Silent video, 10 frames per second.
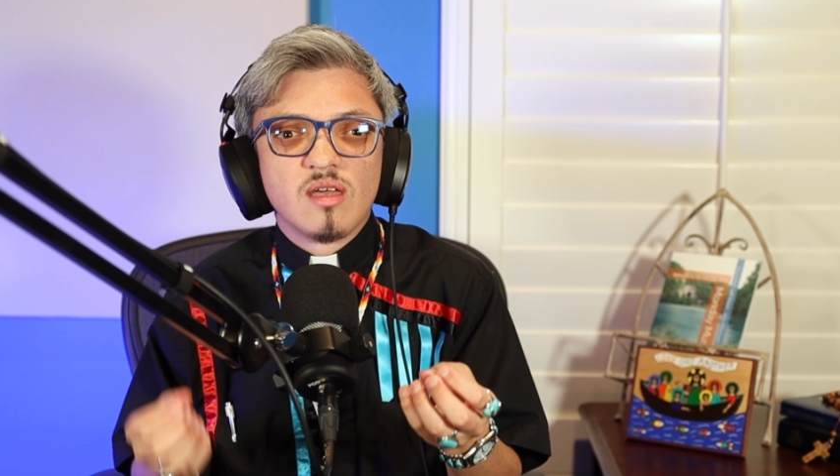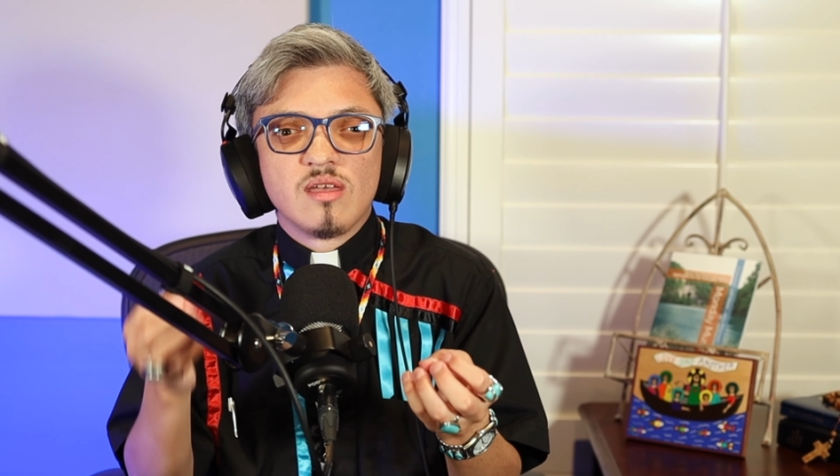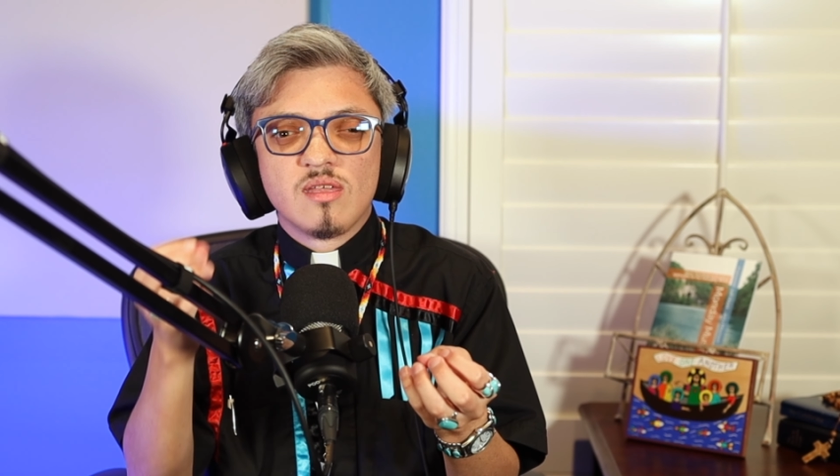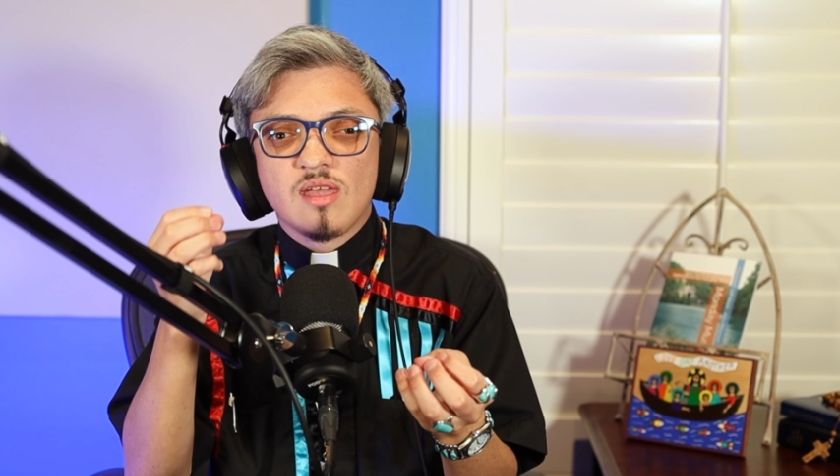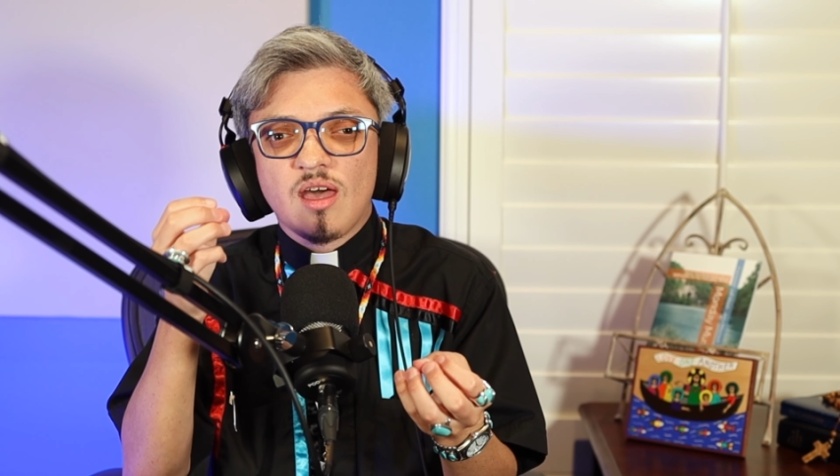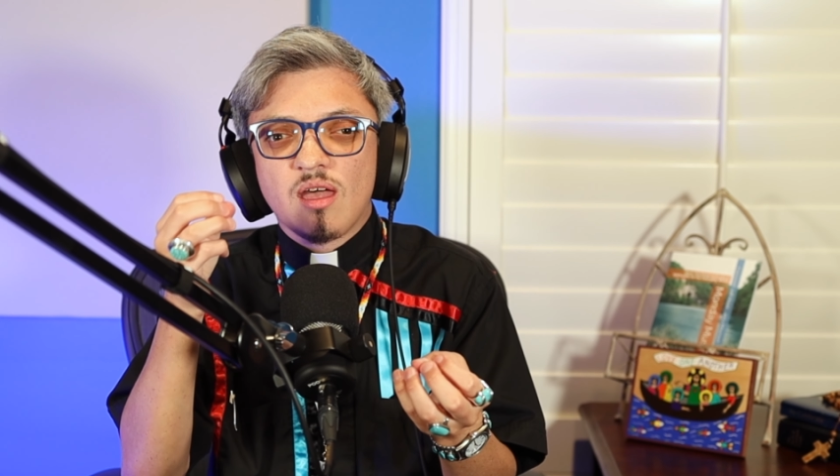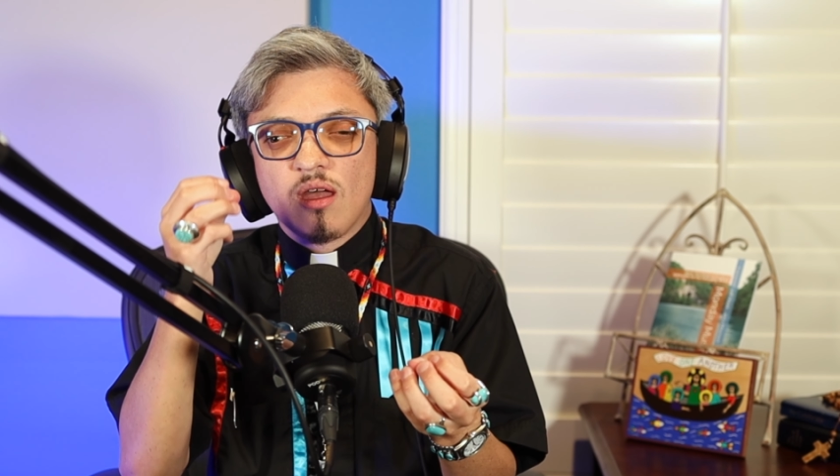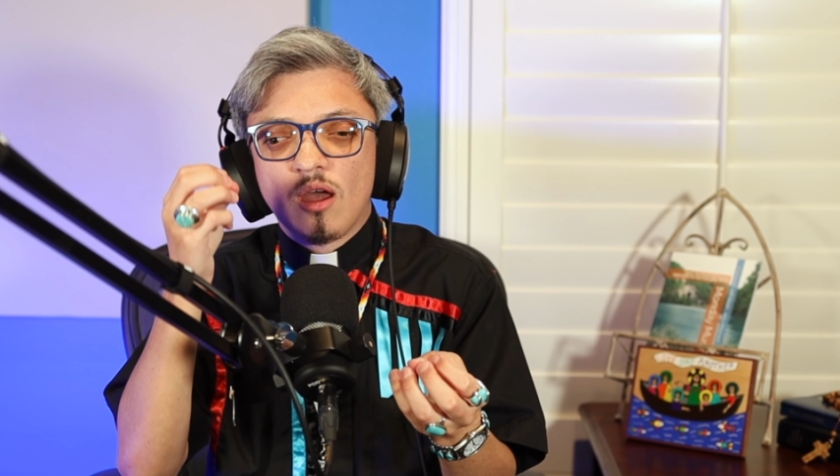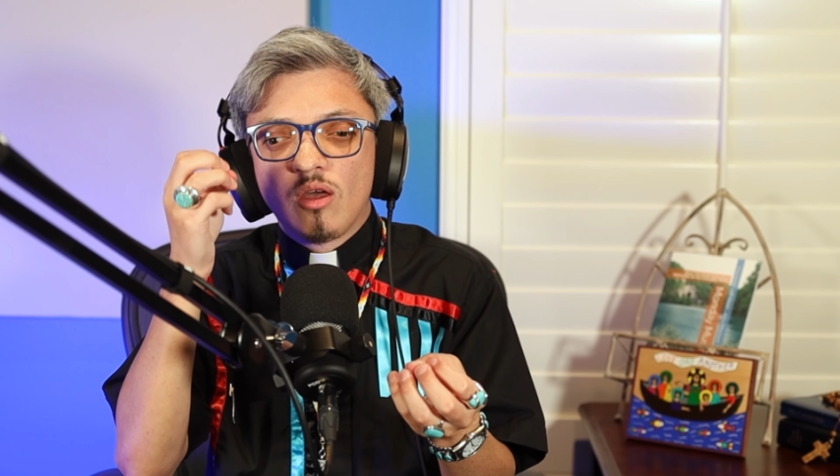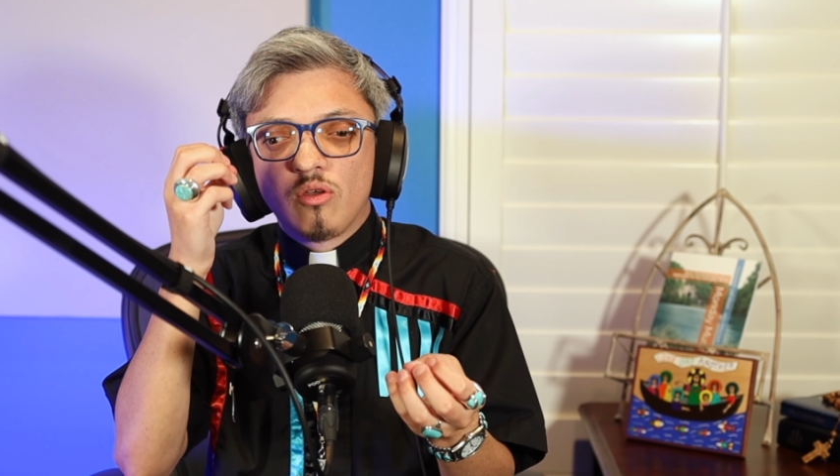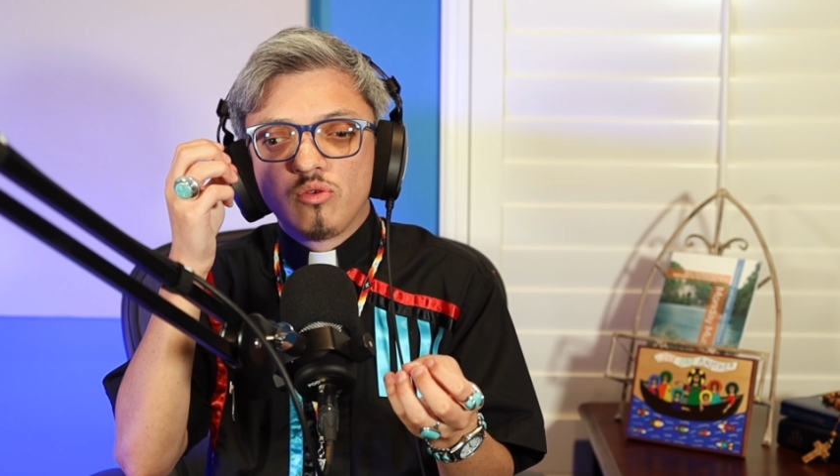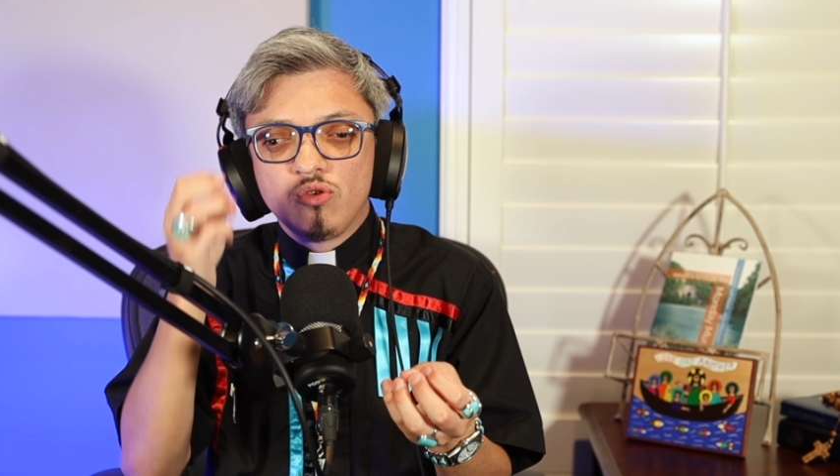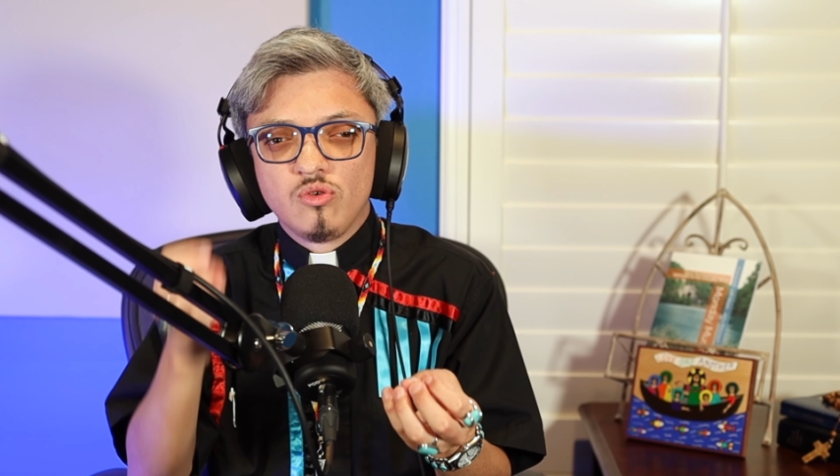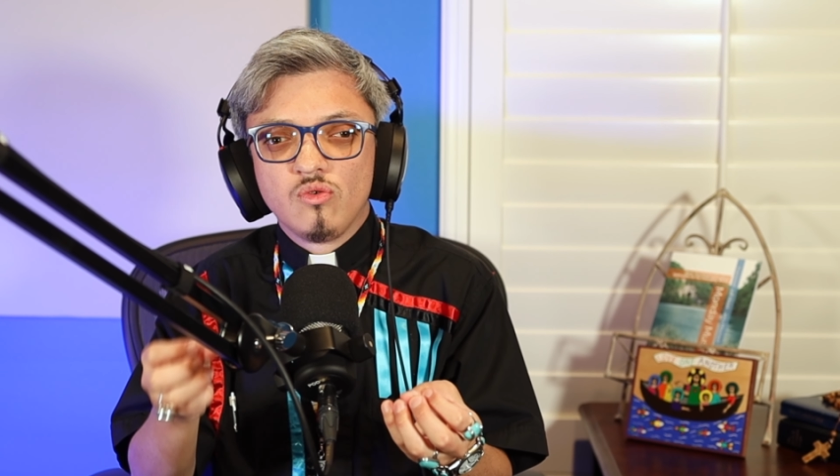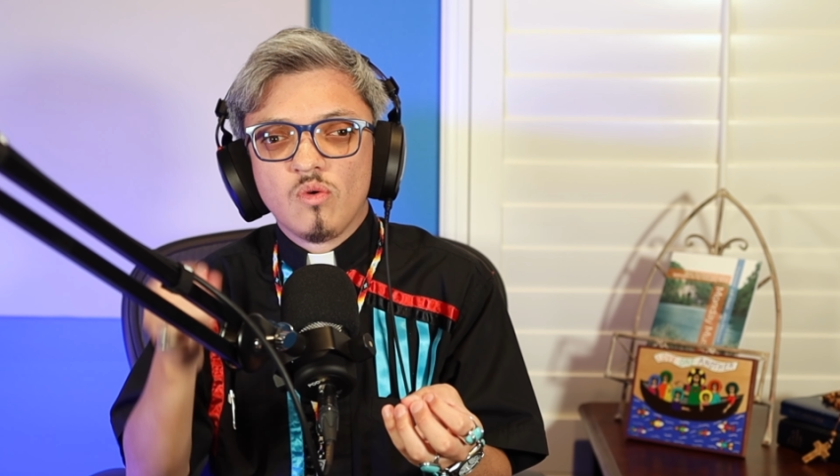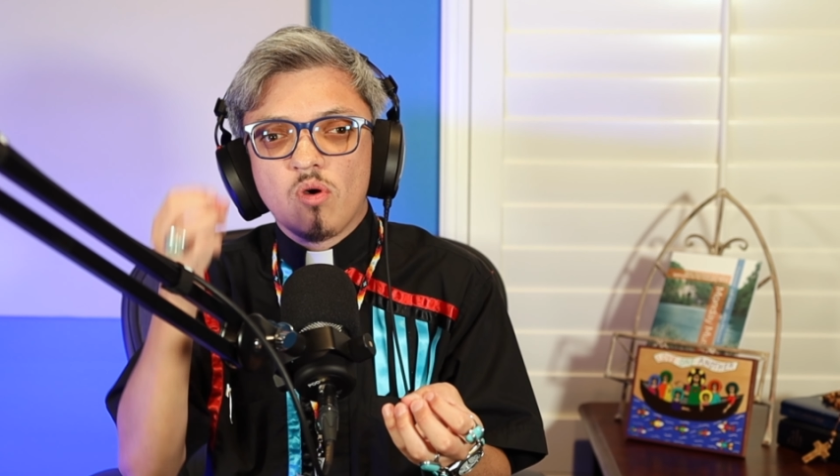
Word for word: is that you